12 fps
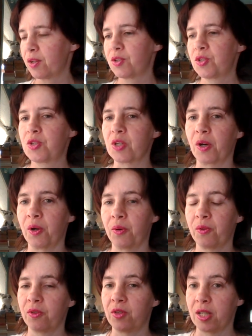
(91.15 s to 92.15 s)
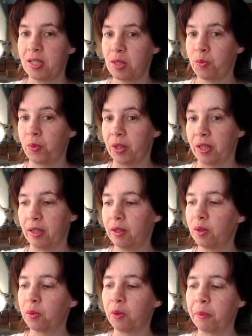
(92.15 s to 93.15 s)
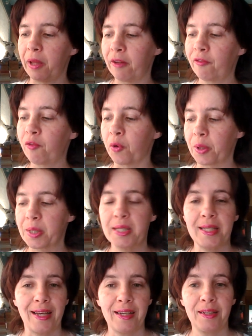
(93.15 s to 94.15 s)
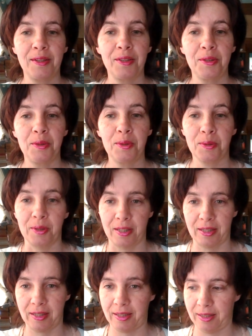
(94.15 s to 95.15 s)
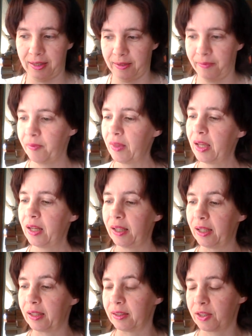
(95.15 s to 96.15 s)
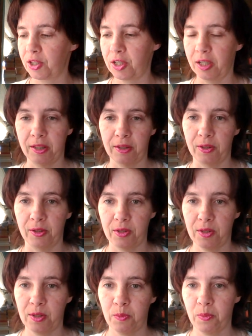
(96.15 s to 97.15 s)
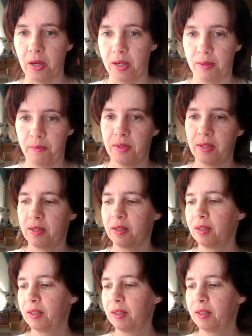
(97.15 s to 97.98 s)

So this one will be for set in New York in the Cheetah Girls prompts.